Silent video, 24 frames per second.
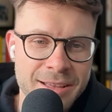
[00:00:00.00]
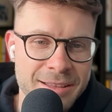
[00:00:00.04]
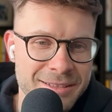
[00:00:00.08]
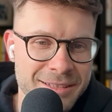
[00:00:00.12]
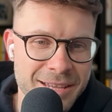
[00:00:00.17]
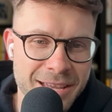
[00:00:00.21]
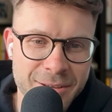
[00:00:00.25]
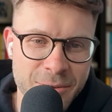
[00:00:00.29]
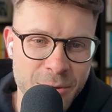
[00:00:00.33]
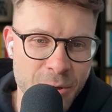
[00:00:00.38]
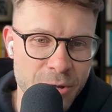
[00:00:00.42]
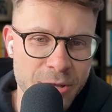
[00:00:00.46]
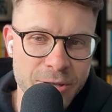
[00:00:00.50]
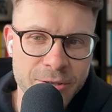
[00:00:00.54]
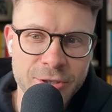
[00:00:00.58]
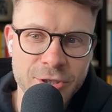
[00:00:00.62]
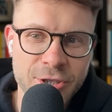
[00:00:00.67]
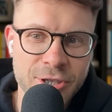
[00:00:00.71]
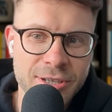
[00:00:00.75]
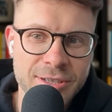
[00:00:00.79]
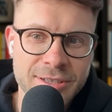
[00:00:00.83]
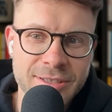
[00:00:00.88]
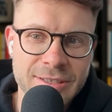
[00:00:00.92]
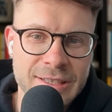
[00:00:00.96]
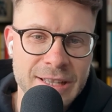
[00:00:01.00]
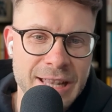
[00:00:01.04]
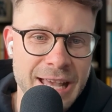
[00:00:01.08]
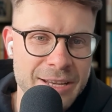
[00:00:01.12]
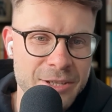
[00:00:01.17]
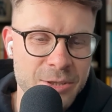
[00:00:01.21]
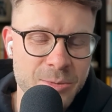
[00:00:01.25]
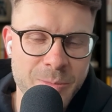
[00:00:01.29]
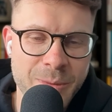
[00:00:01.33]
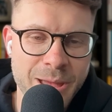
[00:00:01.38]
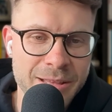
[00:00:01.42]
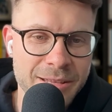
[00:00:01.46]
psychologist
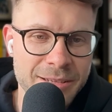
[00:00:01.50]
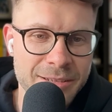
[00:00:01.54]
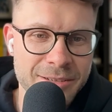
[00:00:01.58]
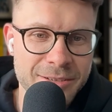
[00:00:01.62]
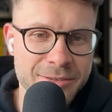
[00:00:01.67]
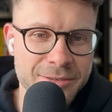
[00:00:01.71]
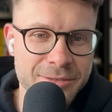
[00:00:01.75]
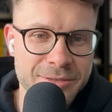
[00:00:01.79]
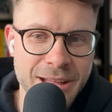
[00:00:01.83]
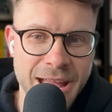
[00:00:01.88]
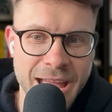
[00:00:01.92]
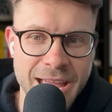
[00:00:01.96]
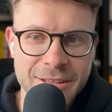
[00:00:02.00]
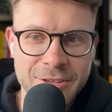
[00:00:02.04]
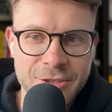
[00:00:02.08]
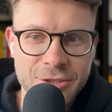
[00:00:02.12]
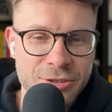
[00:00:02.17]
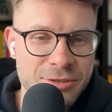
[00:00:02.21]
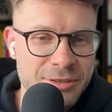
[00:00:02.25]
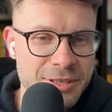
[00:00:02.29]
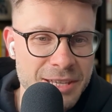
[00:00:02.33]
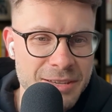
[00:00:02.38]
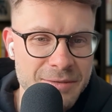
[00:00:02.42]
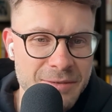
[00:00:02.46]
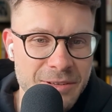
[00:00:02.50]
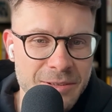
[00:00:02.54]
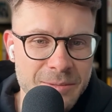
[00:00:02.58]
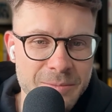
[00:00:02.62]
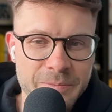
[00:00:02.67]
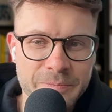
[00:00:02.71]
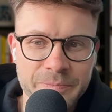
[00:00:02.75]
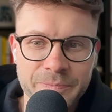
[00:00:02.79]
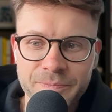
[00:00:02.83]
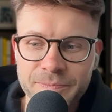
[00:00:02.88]
/ medical agent even,